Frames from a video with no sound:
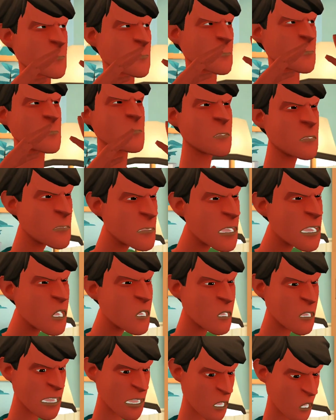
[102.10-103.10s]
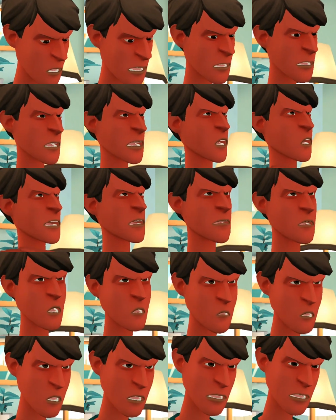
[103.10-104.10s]
That's it, you're grounded, grounded for
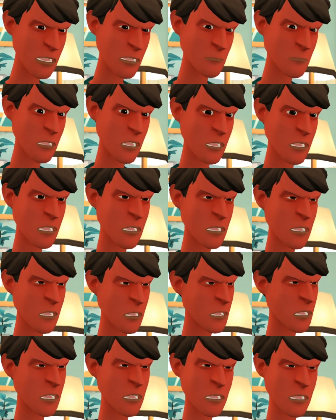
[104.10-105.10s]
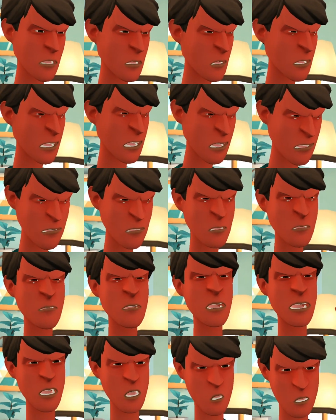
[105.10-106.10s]

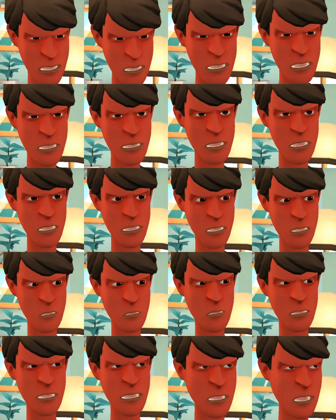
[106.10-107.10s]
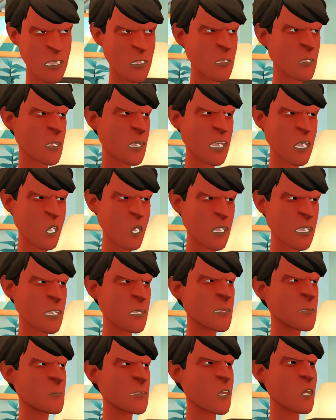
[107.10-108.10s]
48,385,839
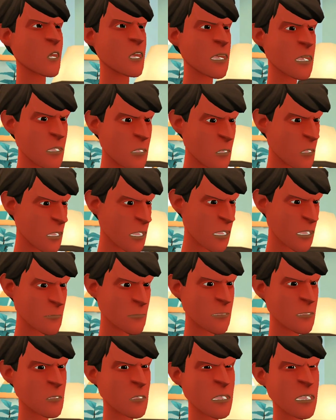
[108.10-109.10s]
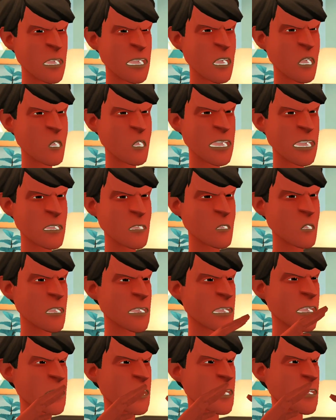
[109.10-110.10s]
hours, or when Daniel Upside Down House
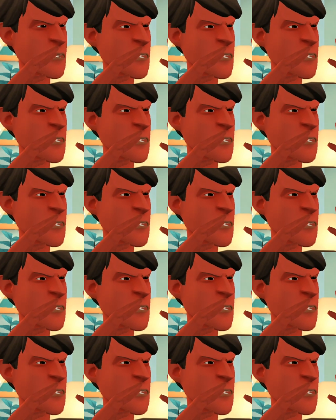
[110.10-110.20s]
created a